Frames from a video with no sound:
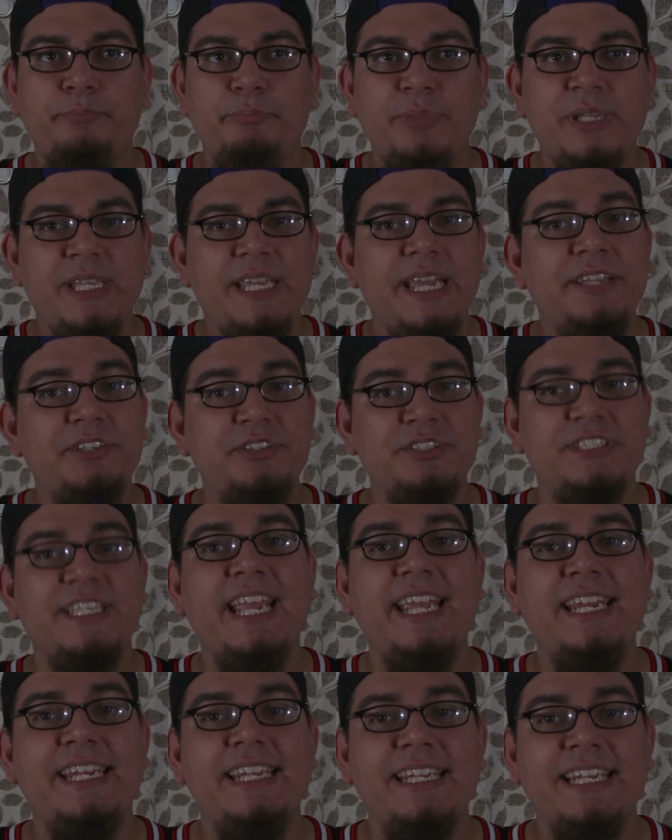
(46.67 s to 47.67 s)
be
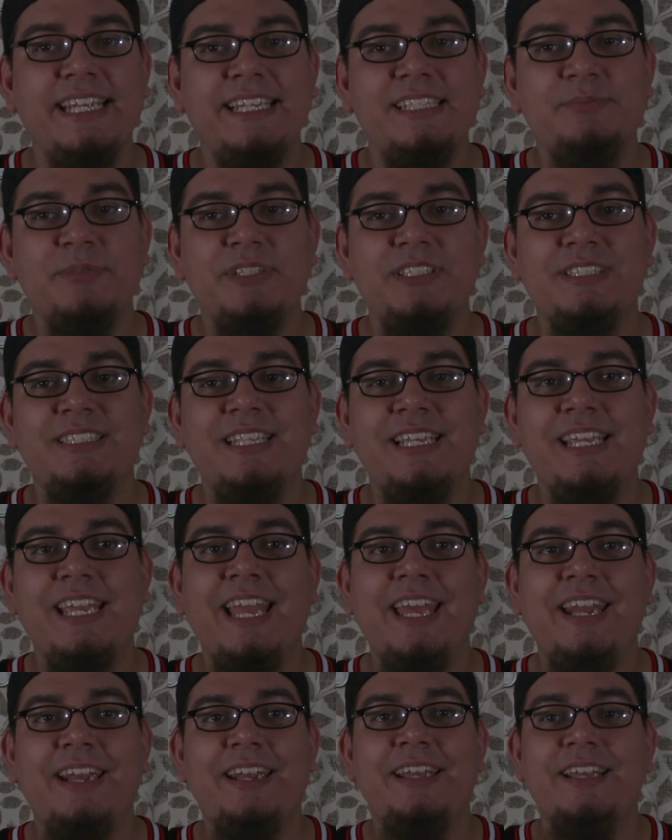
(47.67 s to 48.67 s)
entertaining as much as they
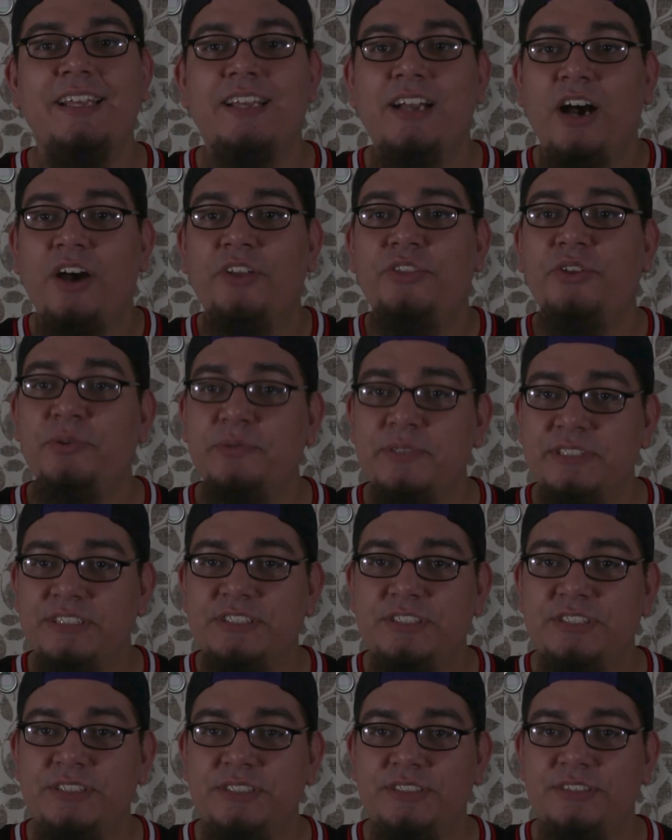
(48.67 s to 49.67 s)
can. Although
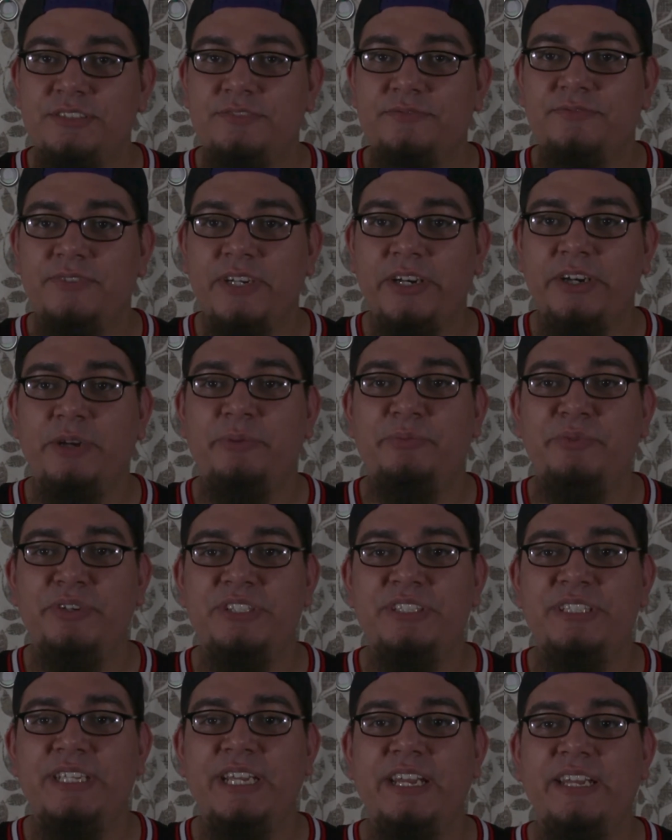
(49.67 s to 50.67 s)
it's very
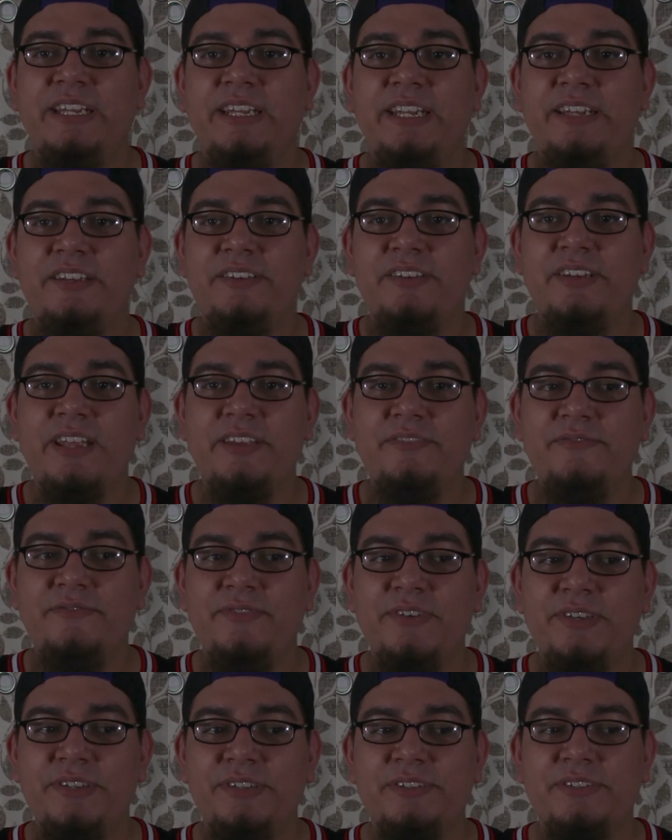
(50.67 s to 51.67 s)
appreciated, it, it
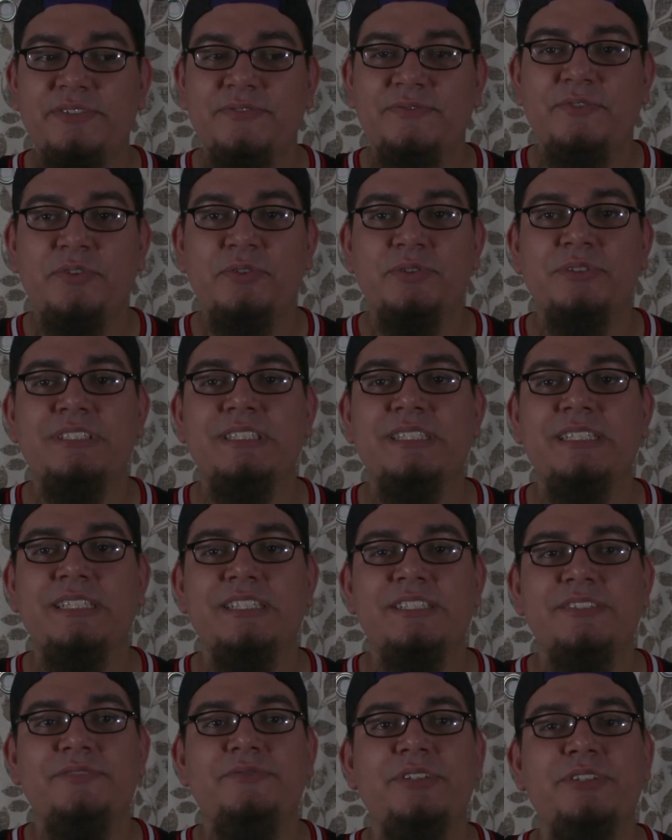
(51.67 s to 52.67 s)
feels forced. It
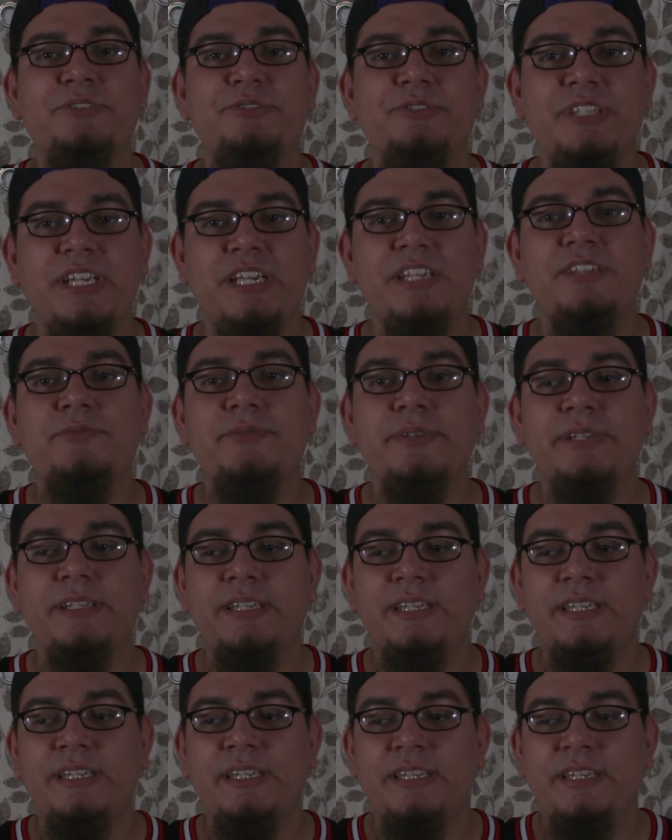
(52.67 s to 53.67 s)
doesn't feel genuine
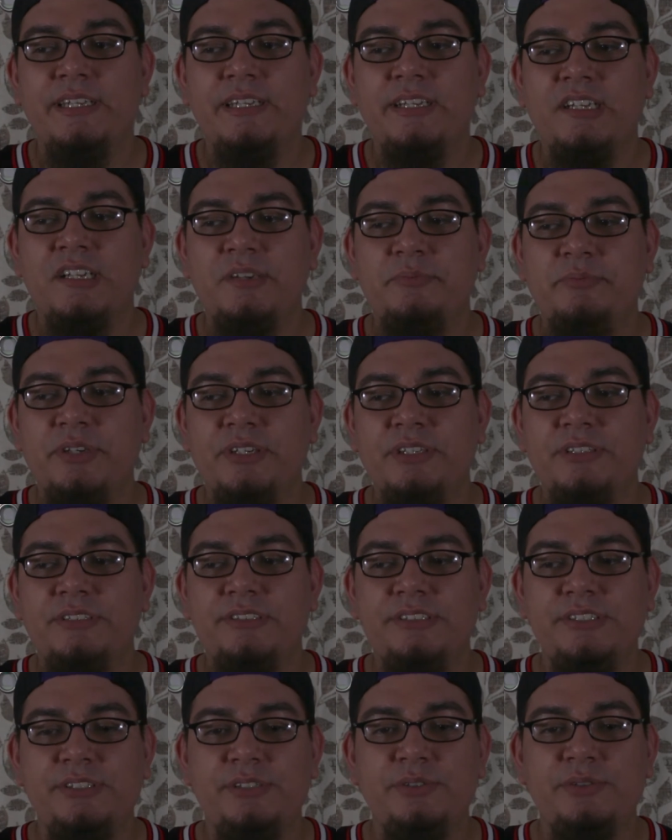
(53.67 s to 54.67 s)

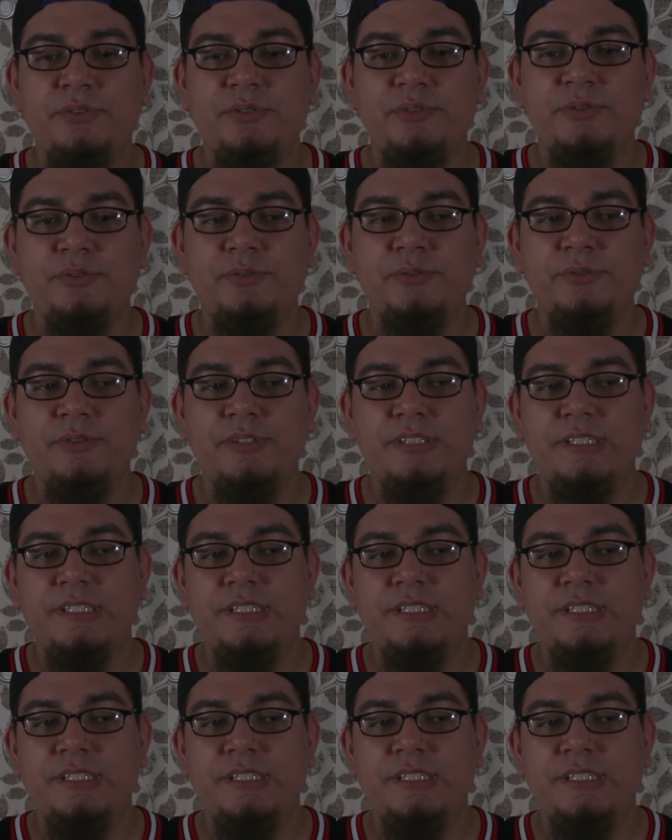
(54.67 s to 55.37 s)
compared to